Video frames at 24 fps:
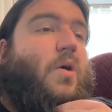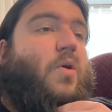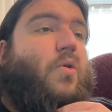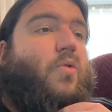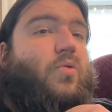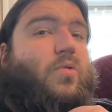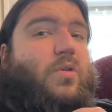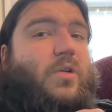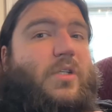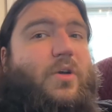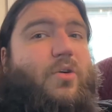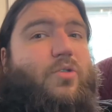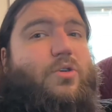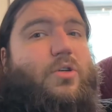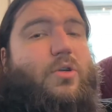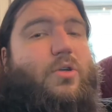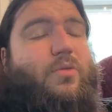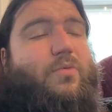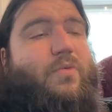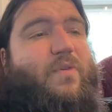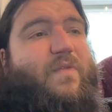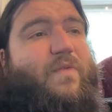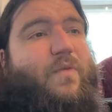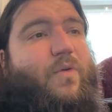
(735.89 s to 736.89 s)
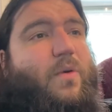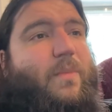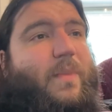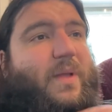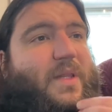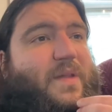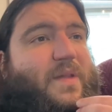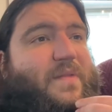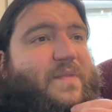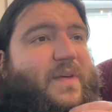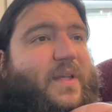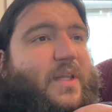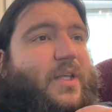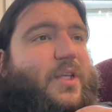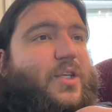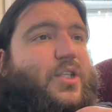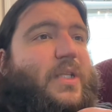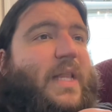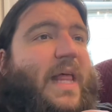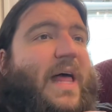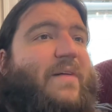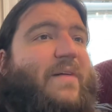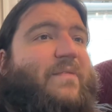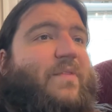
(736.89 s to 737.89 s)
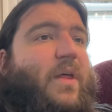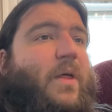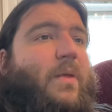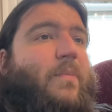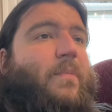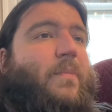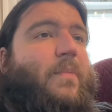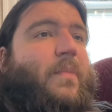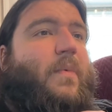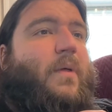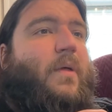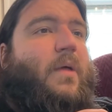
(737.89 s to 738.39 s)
or social reform on the village level.